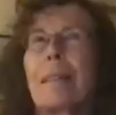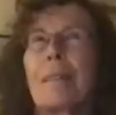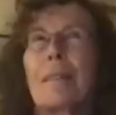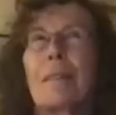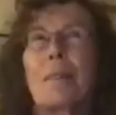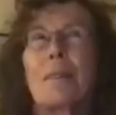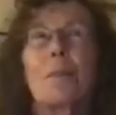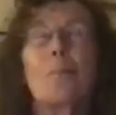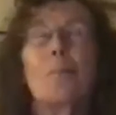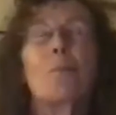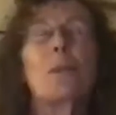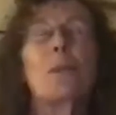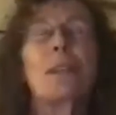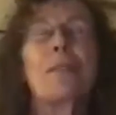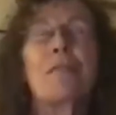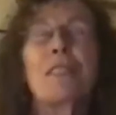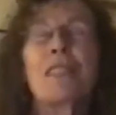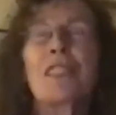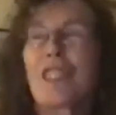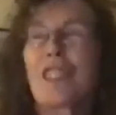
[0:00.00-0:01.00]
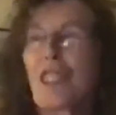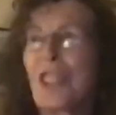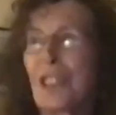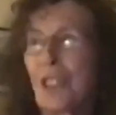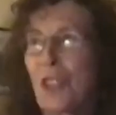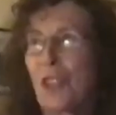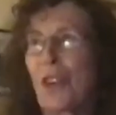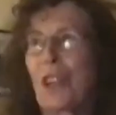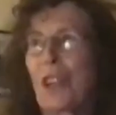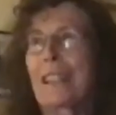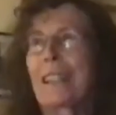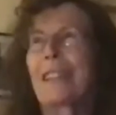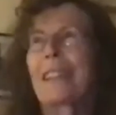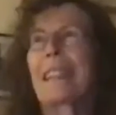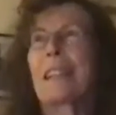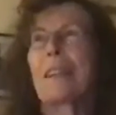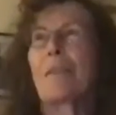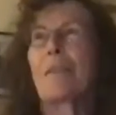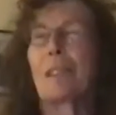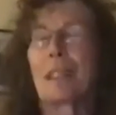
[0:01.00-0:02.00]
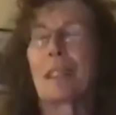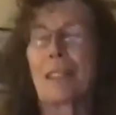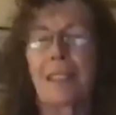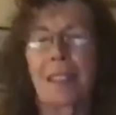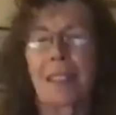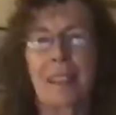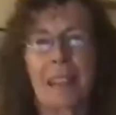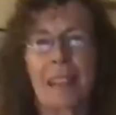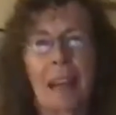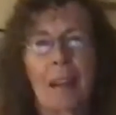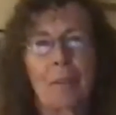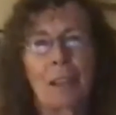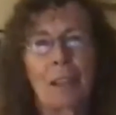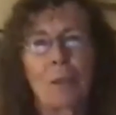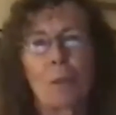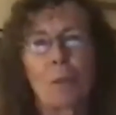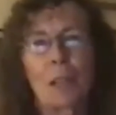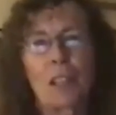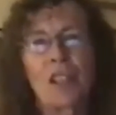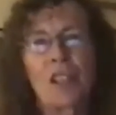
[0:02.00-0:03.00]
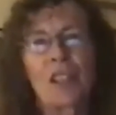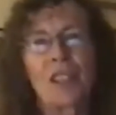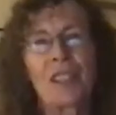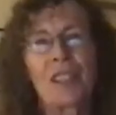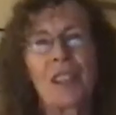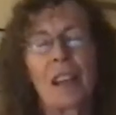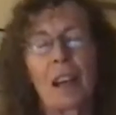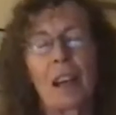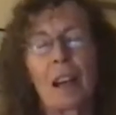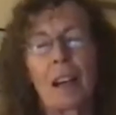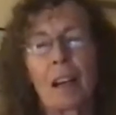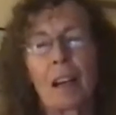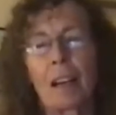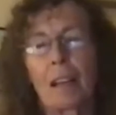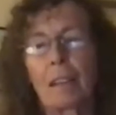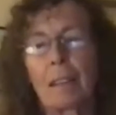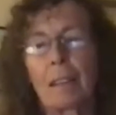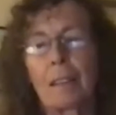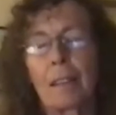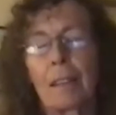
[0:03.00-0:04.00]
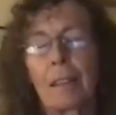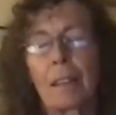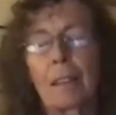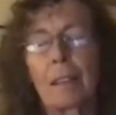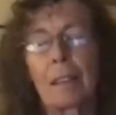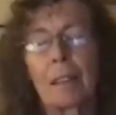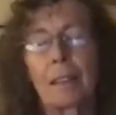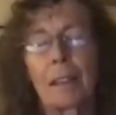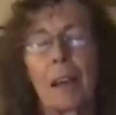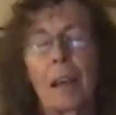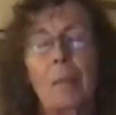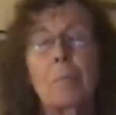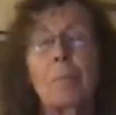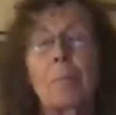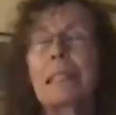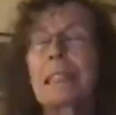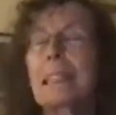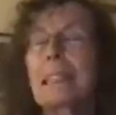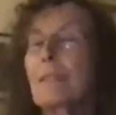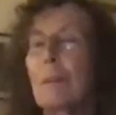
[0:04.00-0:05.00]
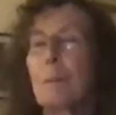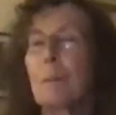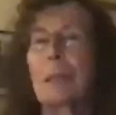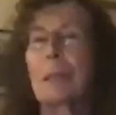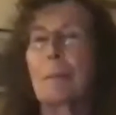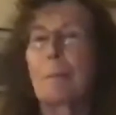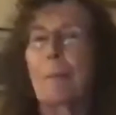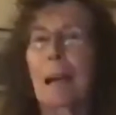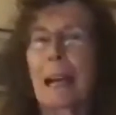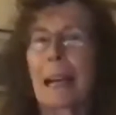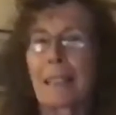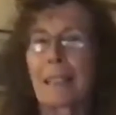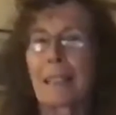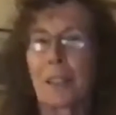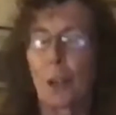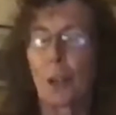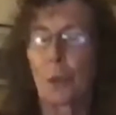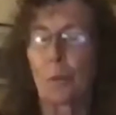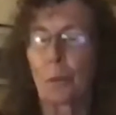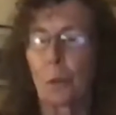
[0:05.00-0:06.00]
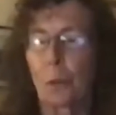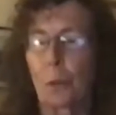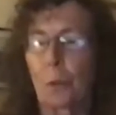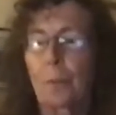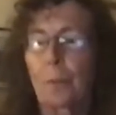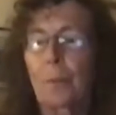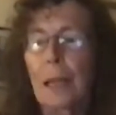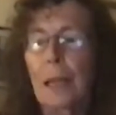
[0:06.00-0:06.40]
The briefest answer I can give is that having written an unbelievably bad novel